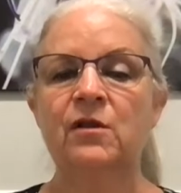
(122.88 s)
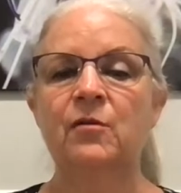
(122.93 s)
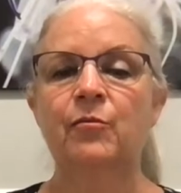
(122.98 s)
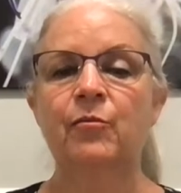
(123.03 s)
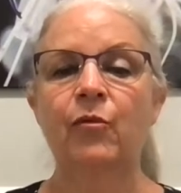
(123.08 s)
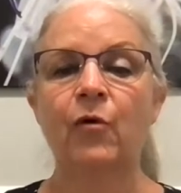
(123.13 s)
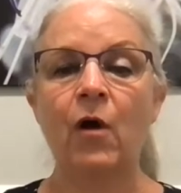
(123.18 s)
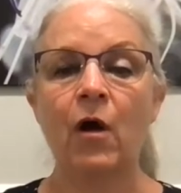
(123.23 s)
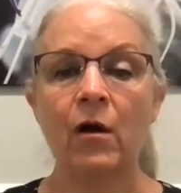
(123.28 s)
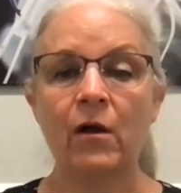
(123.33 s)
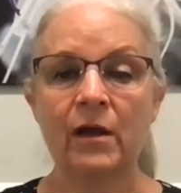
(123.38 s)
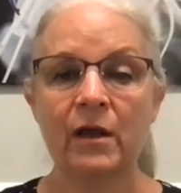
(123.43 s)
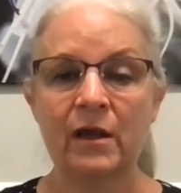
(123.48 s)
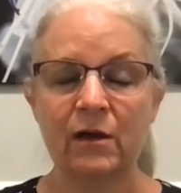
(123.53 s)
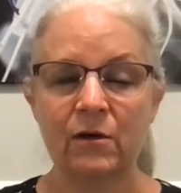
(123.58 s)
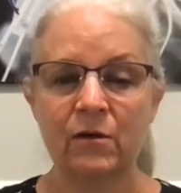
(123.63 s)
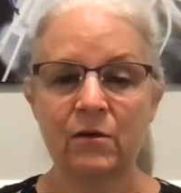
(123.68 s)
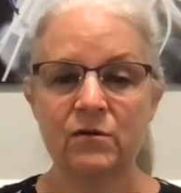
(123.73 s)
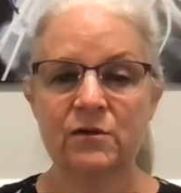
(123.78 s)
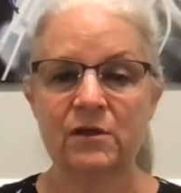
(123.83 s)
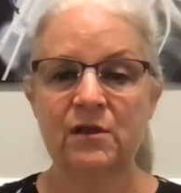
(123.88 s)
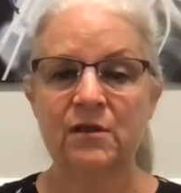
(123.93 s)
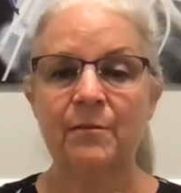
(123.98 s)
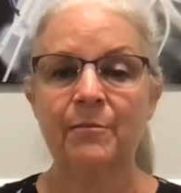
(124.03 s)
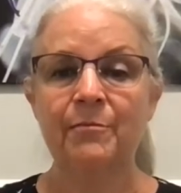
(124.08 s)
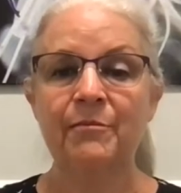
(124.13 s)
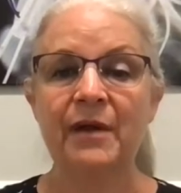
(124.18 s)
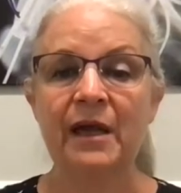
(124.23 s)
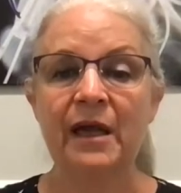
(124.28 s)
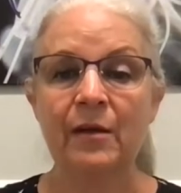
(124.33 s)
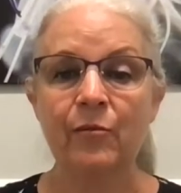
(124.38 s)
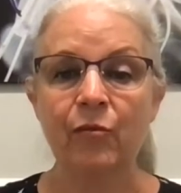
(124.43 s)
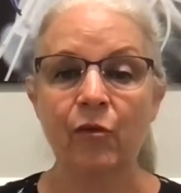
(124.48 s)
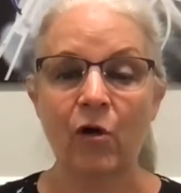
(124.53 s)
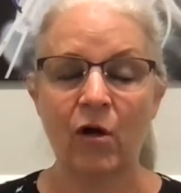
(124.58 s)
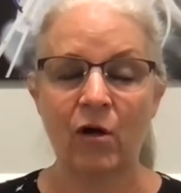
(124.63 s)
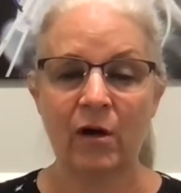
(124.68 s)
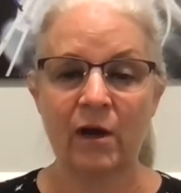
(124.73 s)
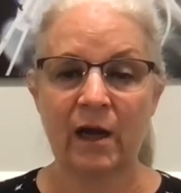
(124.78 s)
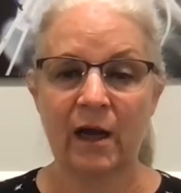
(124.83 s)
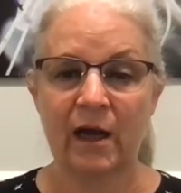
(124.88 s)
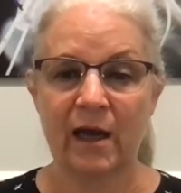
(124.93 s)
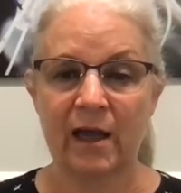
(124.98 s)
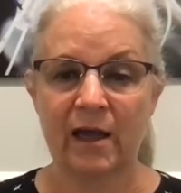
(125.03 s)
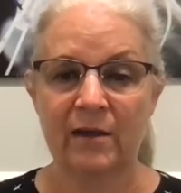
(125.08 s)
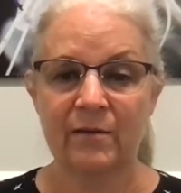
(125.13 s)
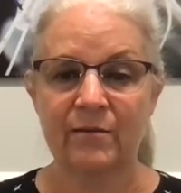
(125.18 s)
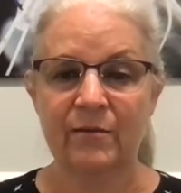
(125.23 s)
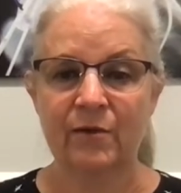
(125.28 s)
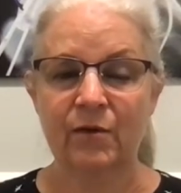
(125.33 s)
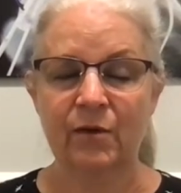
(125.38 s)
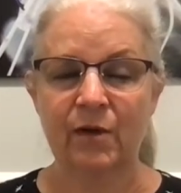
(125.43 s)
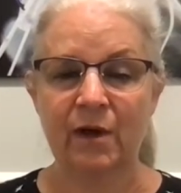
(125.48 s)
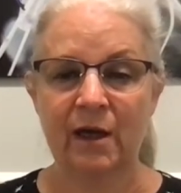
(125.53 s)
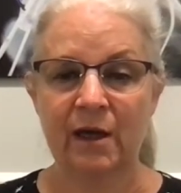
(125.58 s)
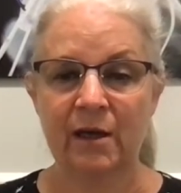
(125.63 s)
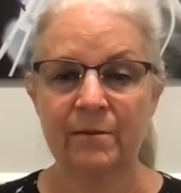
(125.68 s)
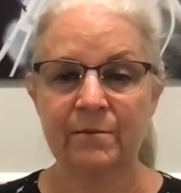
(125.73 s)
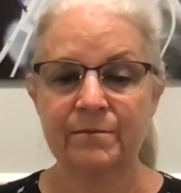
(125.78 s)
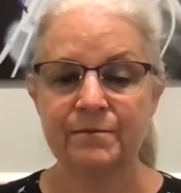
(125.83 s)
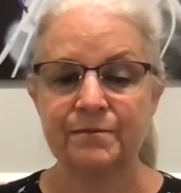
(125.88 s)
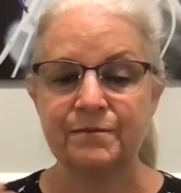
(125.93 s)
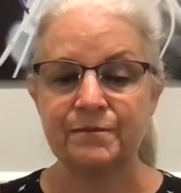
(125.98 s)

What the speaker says: the bronchioles, in the big bronchi, okay?